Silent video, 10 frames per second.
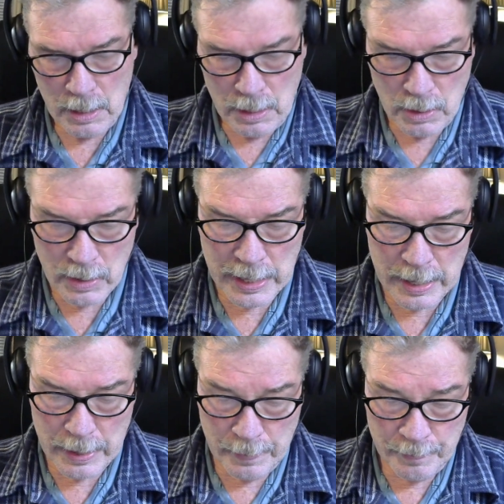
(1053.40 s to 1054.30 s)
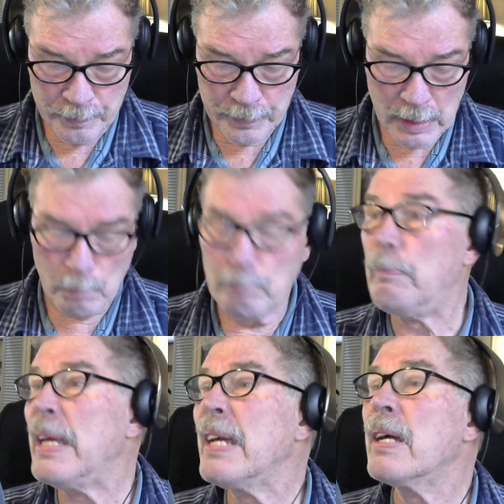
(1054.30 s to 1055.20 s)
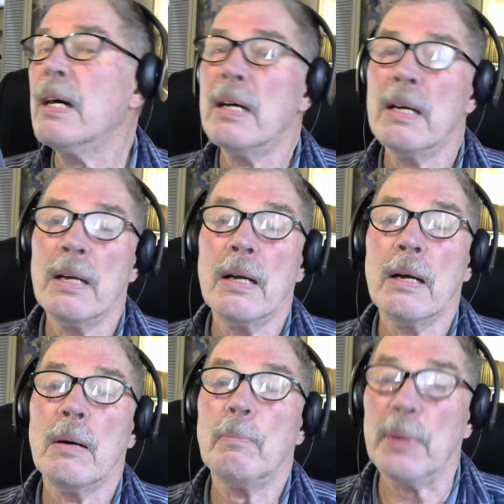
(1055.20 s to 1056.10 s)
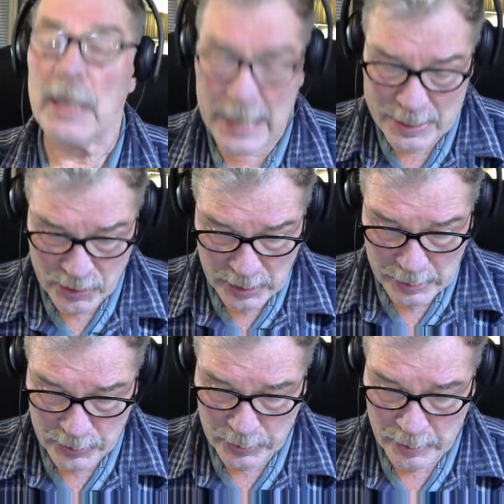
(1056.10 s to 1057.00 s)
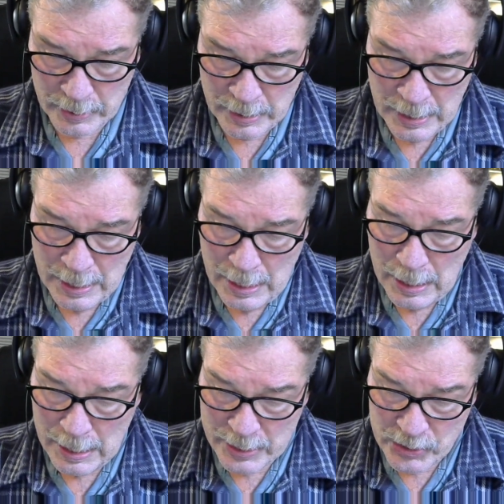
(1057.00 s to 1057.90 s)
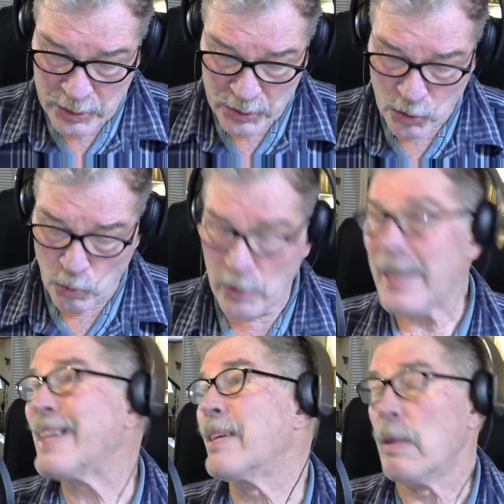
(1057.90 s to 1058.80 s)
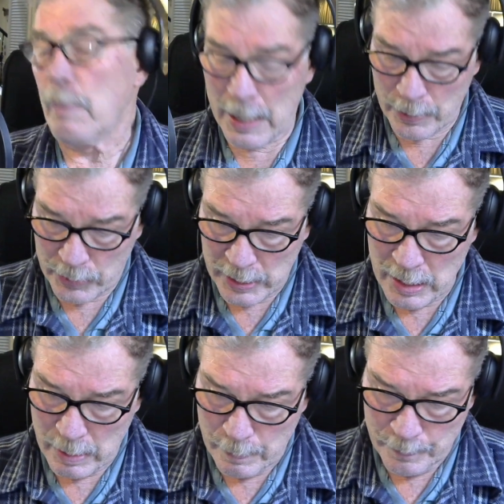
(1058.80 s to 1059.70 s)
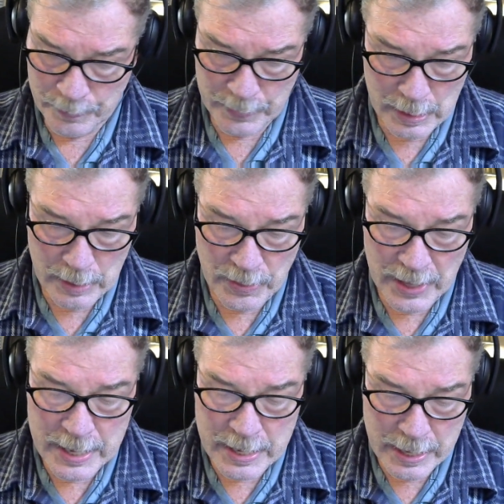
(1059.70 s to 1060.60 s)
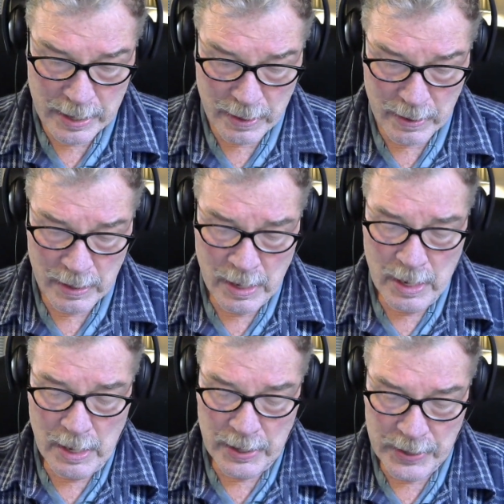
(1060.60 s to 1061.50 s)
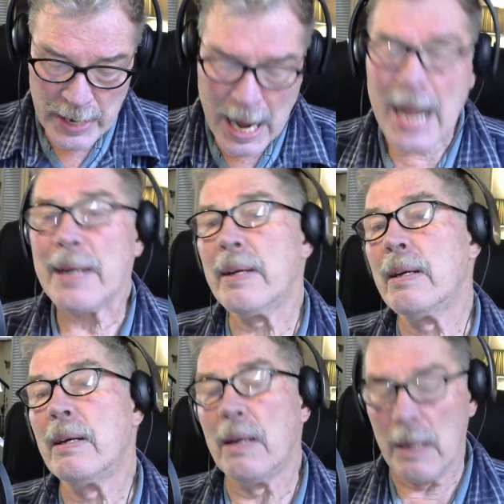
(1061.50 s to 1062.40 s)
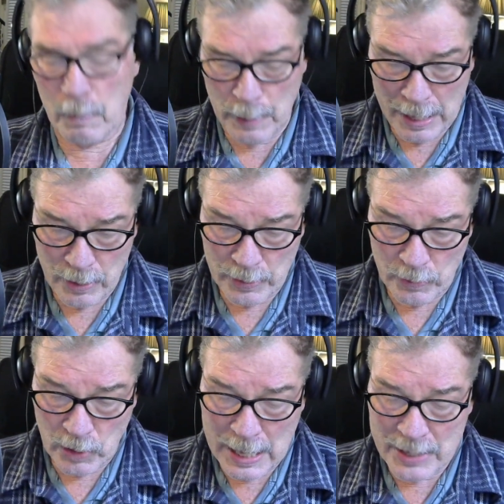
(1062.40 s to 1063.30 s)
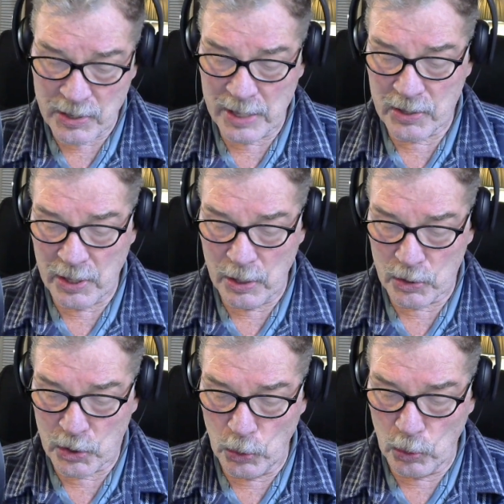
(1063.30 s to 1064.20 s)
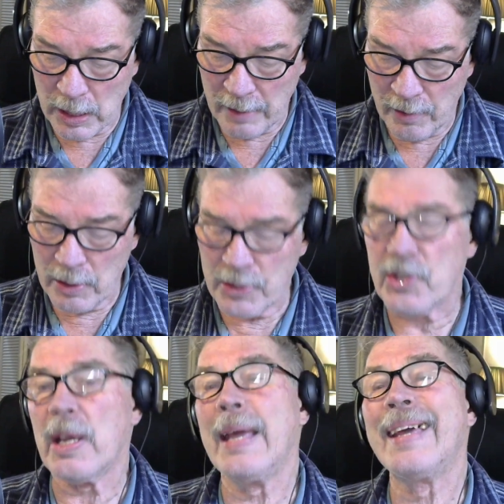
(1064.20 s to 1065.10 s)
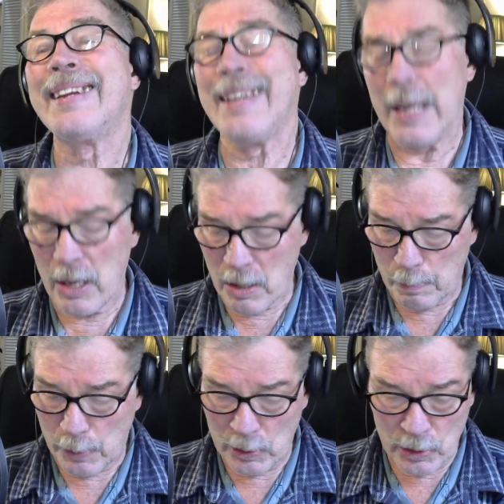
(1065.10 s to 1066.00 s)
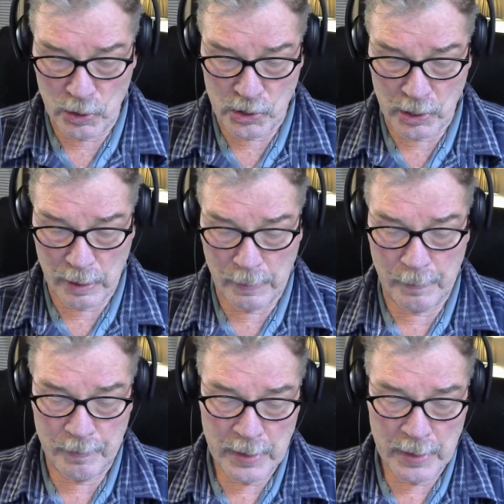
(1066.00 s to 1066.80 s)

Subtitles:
Okay, big plastics. I just ranted about them. They care not about rising CO2 levels and air pollution.